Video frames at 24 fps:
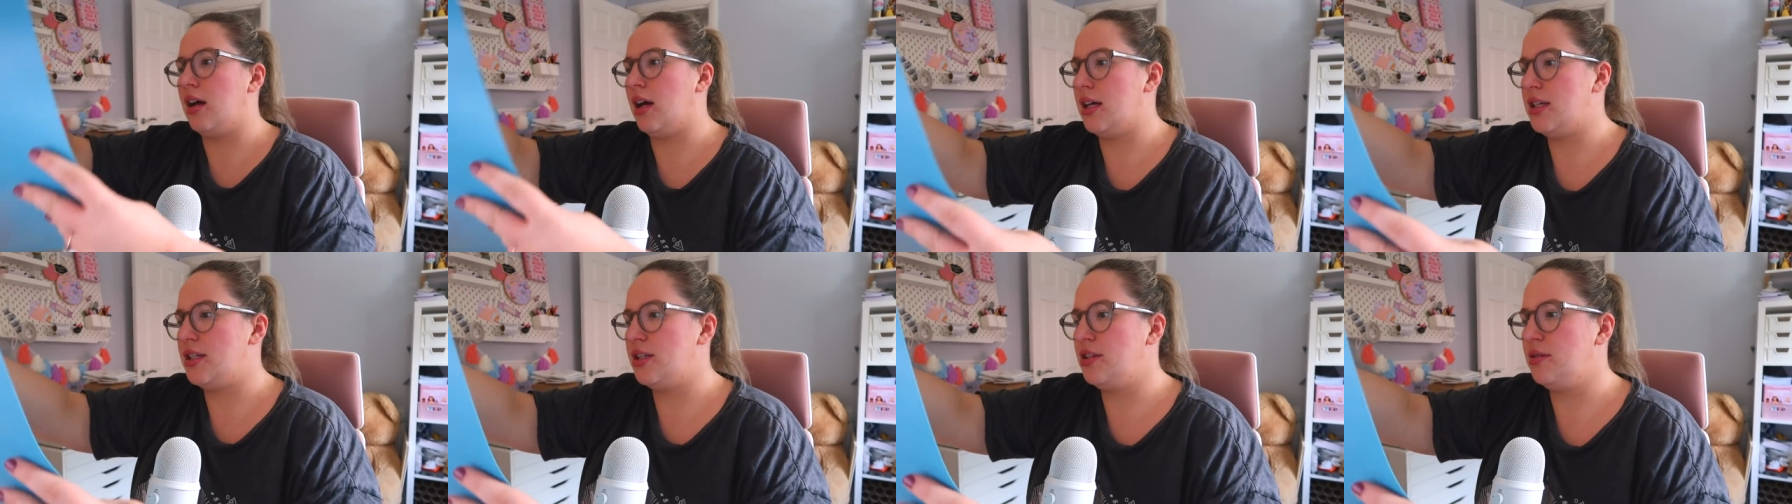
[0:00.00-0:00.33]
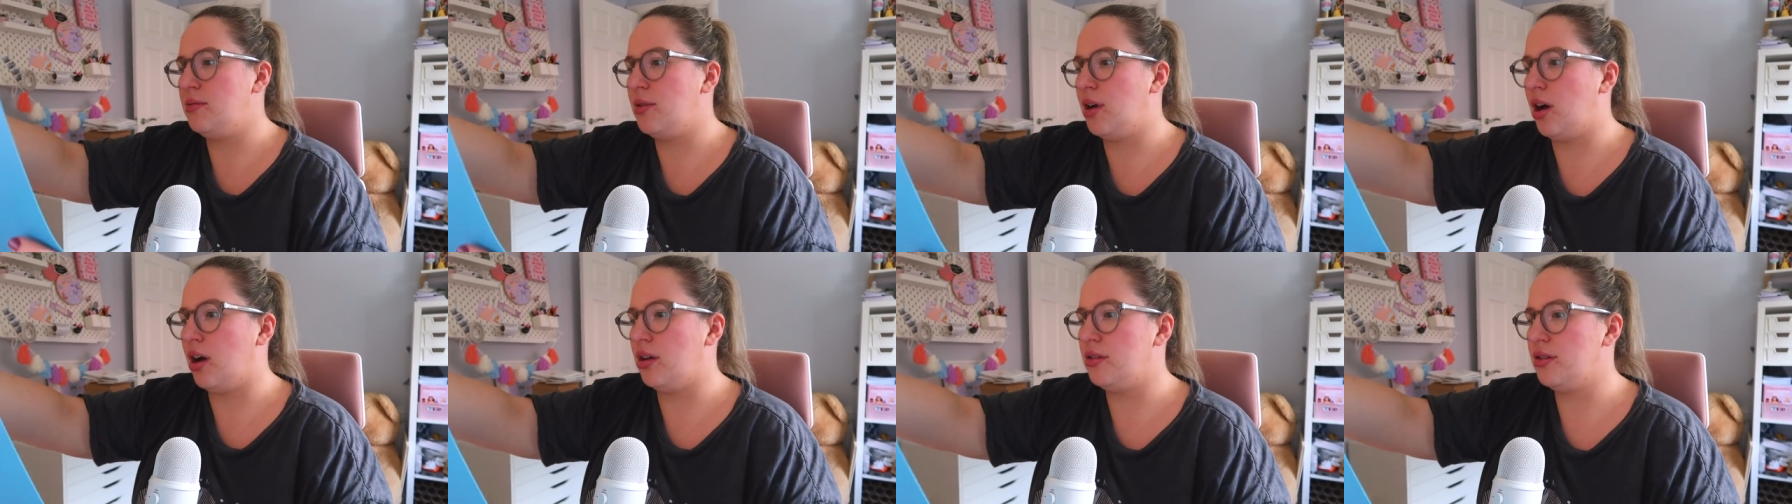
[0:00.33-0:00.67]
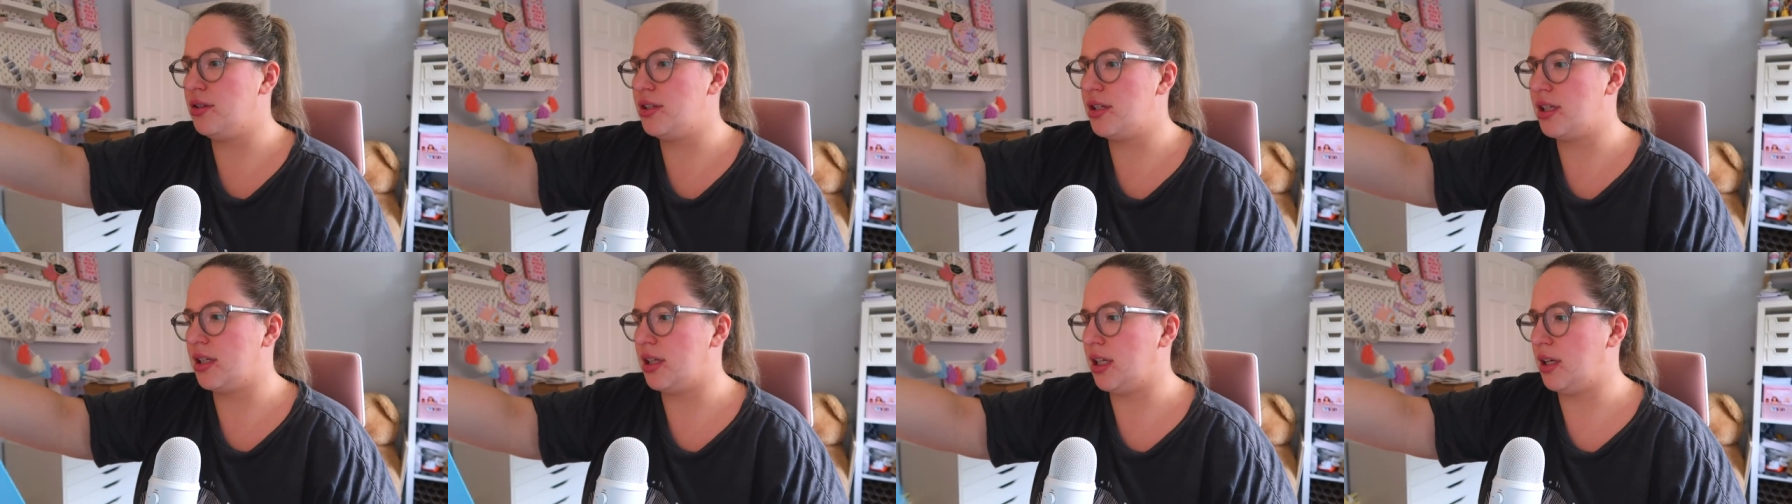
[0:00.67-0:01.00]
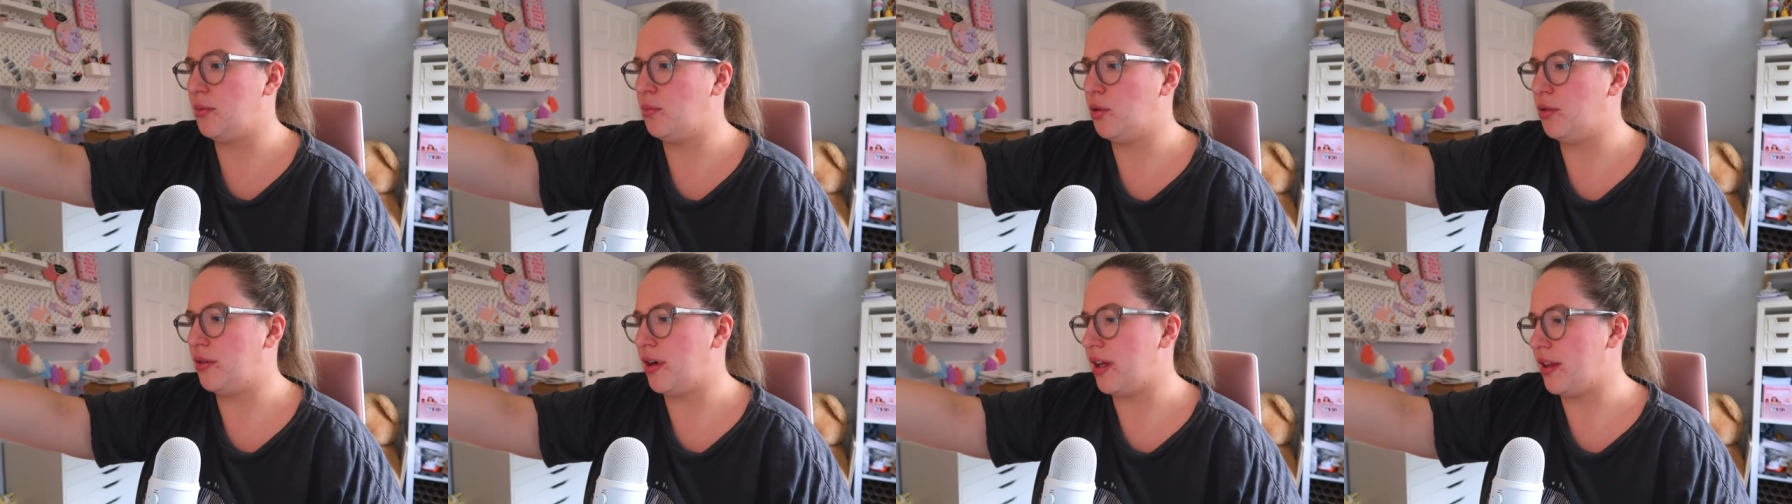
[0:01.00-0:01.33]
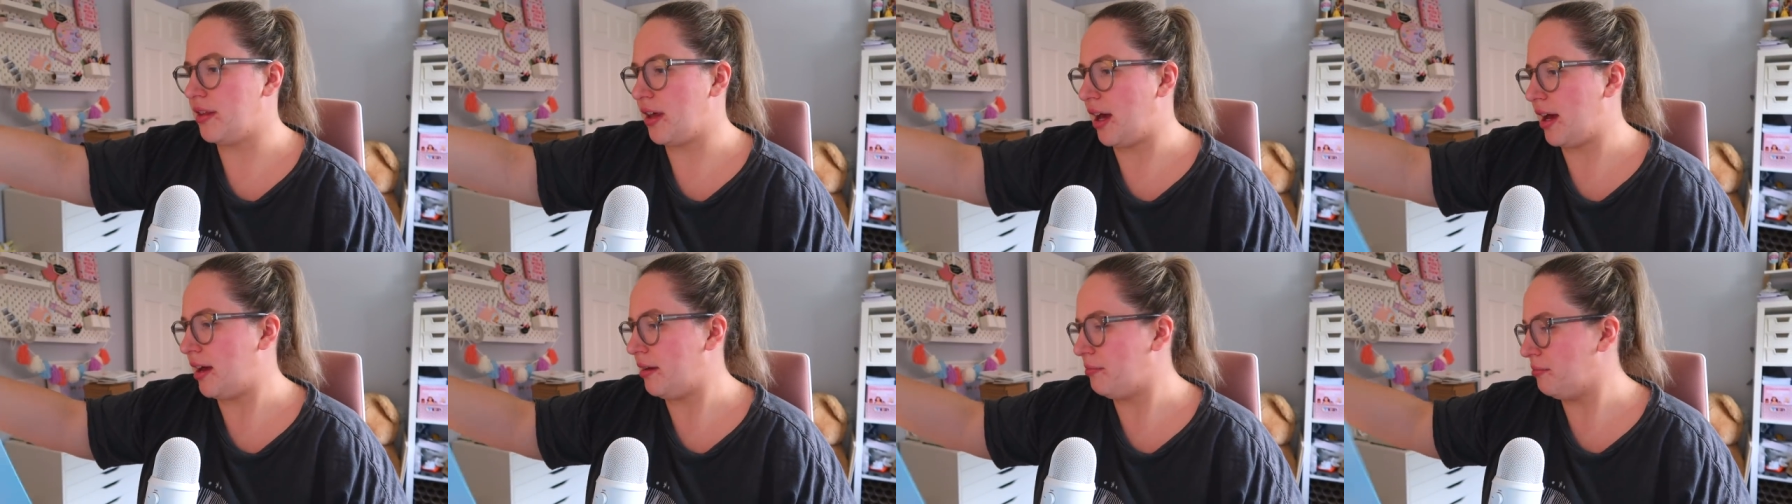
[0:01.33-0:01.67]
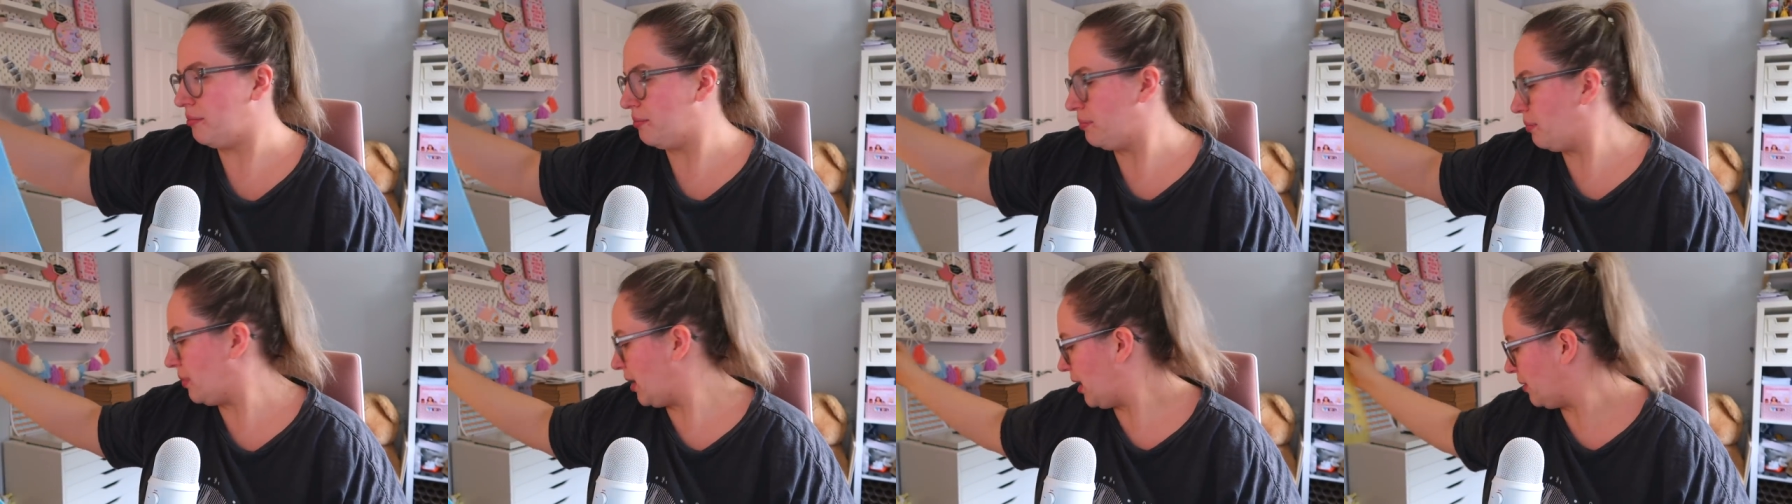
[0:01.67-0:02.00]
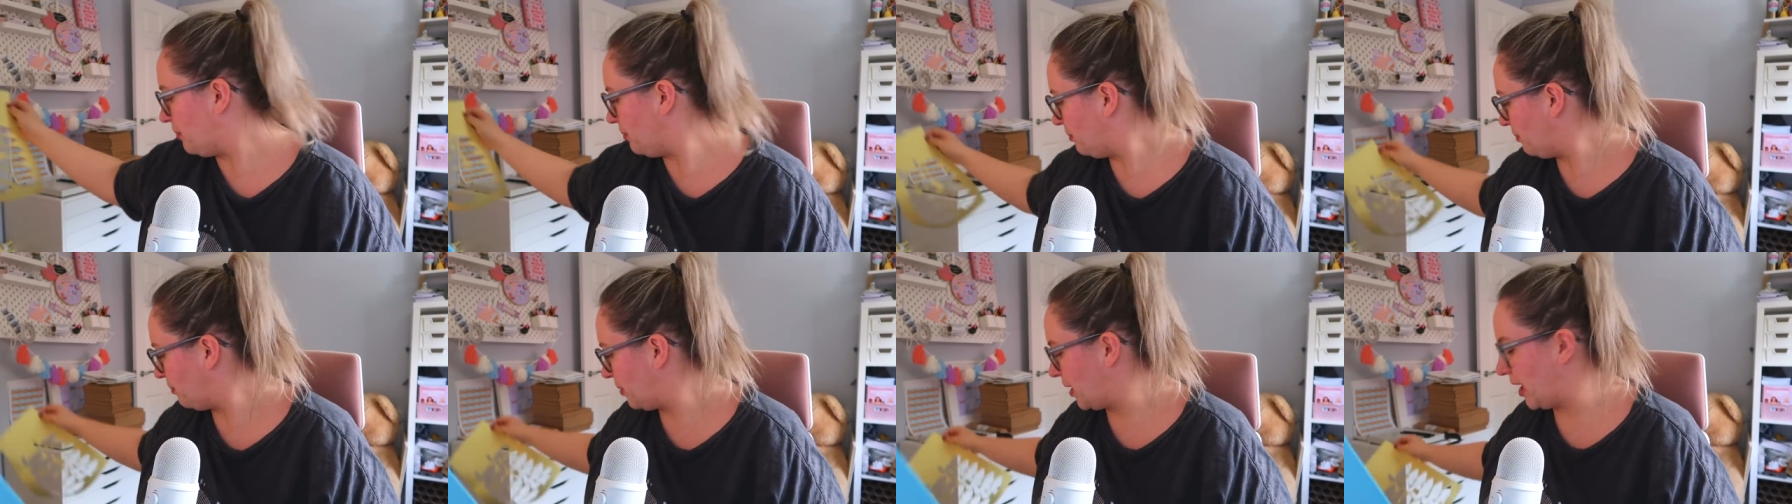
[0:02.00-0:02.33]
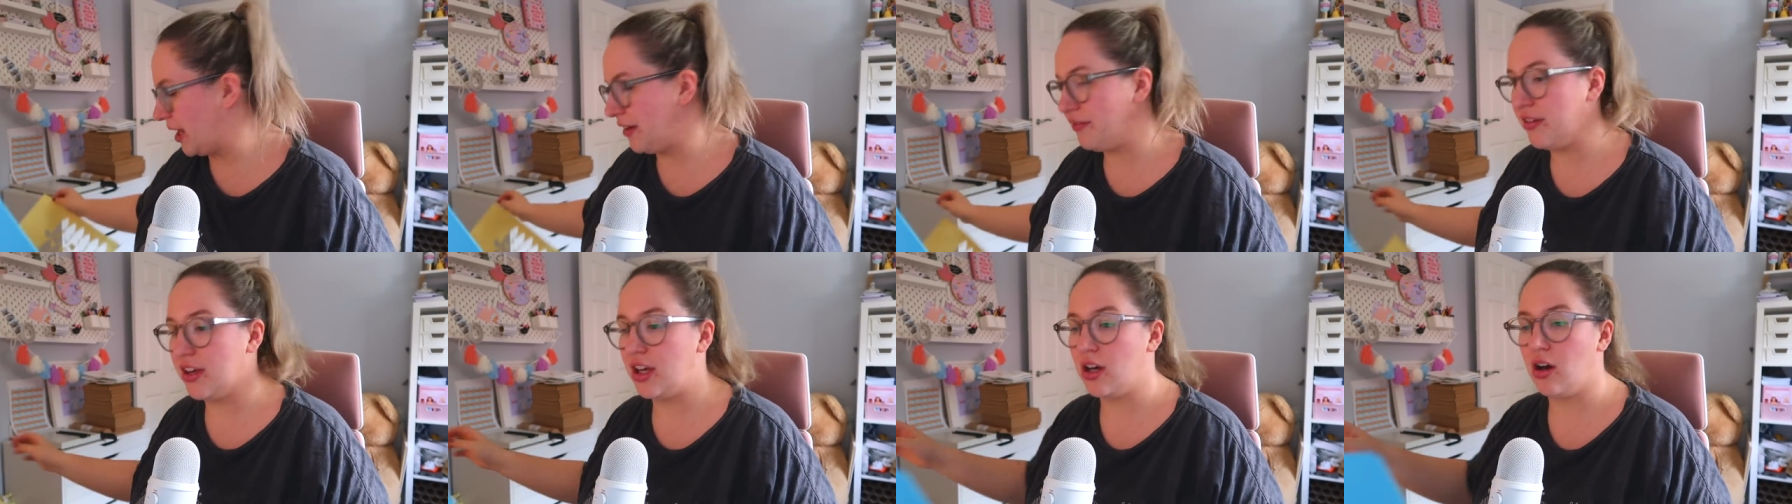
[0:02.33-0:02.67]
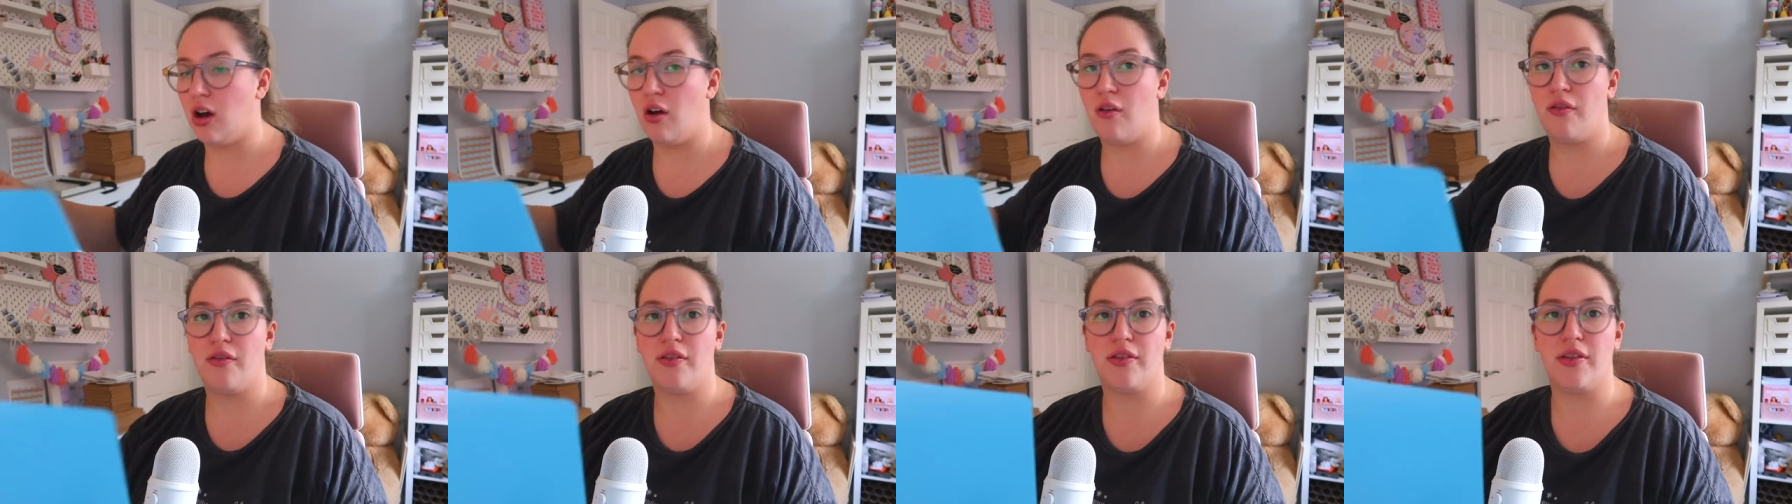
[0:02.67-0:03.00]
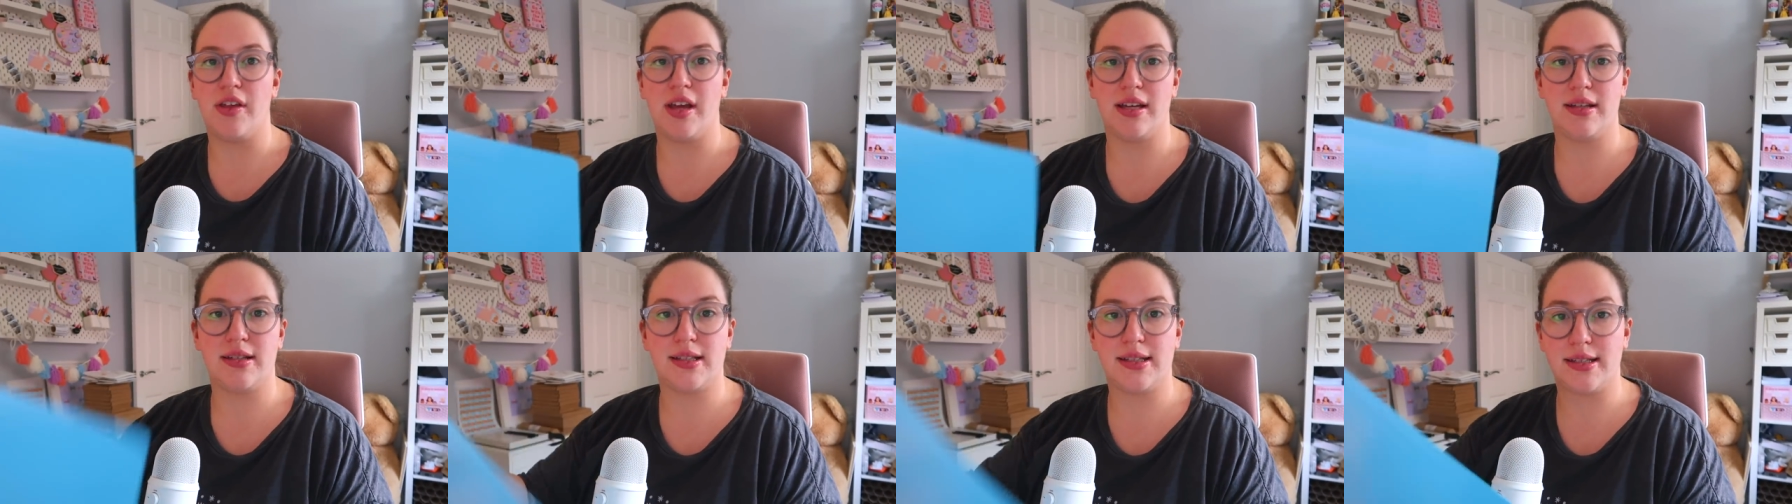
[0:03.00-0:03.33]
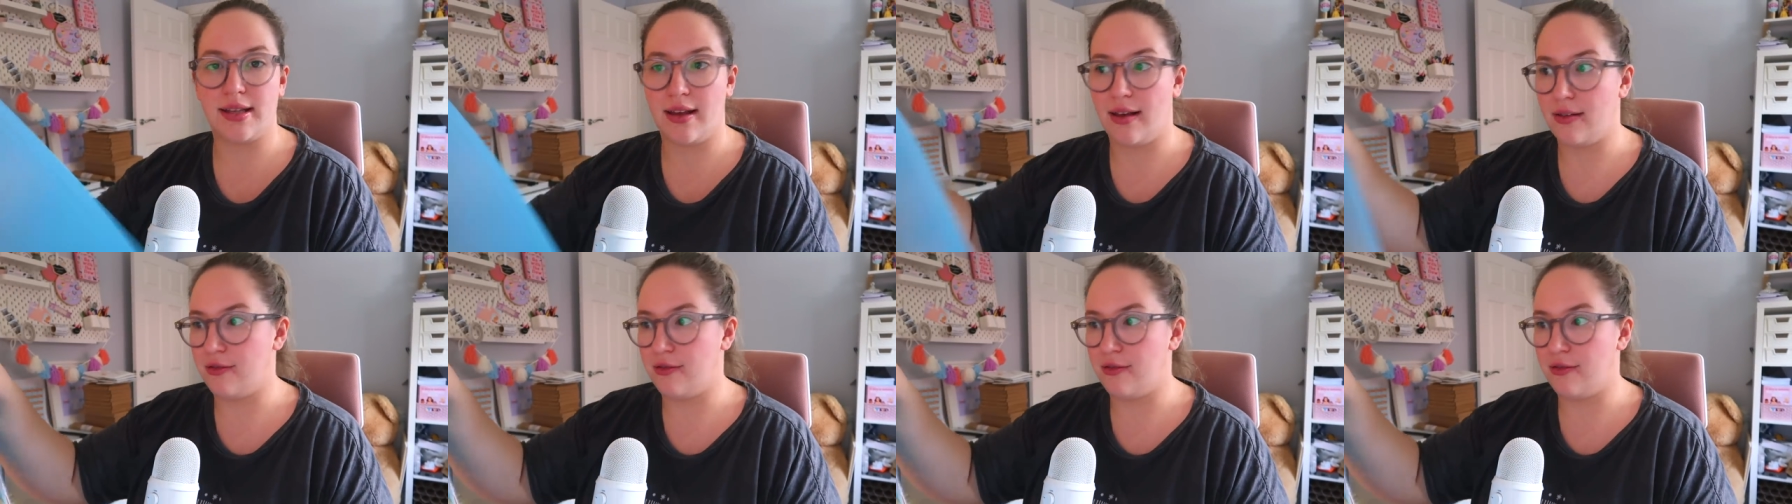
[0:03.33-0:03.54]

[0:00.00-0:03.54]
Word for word: I do constantly worry that I'm, I'm giving off this